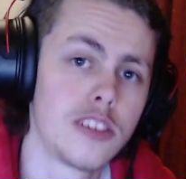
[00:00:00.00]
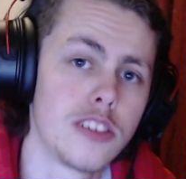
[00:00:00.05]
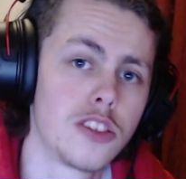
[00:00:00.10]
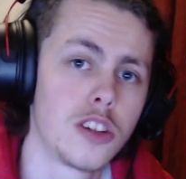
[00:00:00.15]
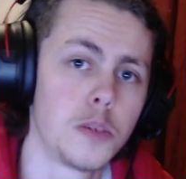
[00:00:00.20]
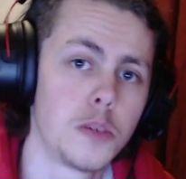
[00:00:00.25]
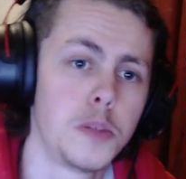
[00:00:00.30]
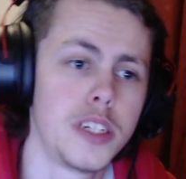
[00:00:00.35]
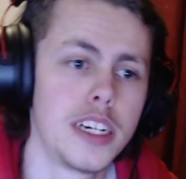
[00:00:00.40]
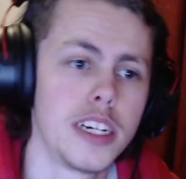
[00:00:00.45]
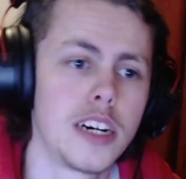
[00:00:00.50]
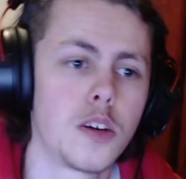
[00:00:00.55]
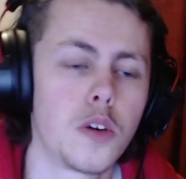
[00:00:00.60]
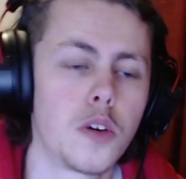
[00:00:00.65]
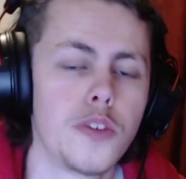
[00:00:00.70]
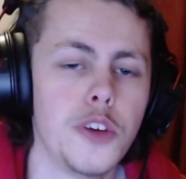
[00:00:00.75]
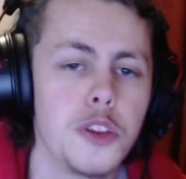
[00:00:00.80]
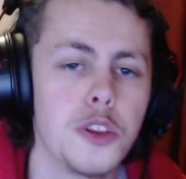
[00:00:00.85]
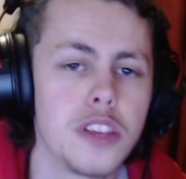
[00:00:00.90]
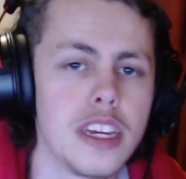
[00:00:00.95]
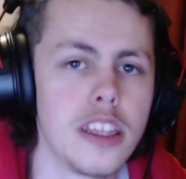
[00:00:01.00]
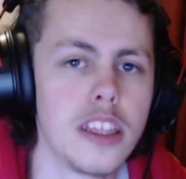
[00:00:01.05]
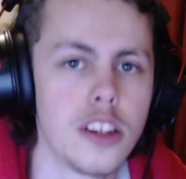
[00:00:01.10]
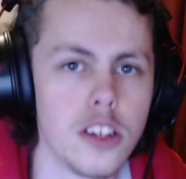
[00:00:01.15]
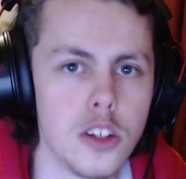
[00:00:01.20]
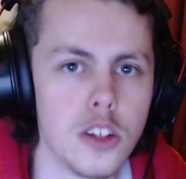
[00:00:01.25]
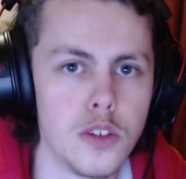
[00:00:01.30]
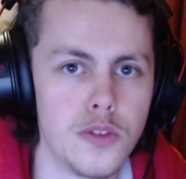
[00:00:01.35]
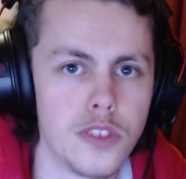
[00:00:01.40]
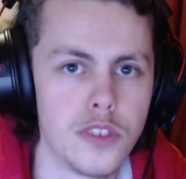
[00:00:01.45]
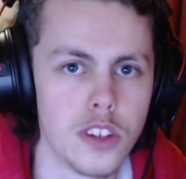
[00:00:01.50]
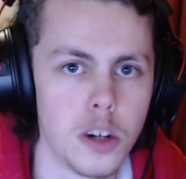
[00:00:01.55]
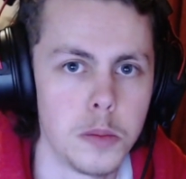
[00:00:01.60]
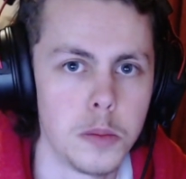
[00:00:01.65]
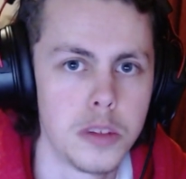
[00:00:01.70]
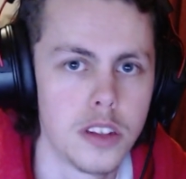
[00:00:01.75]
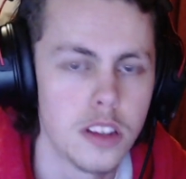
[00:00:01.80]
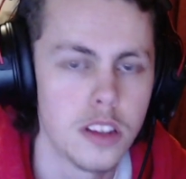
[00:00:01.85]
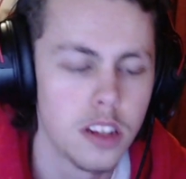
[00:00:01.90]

subbed yet, or if you think that you've subbed,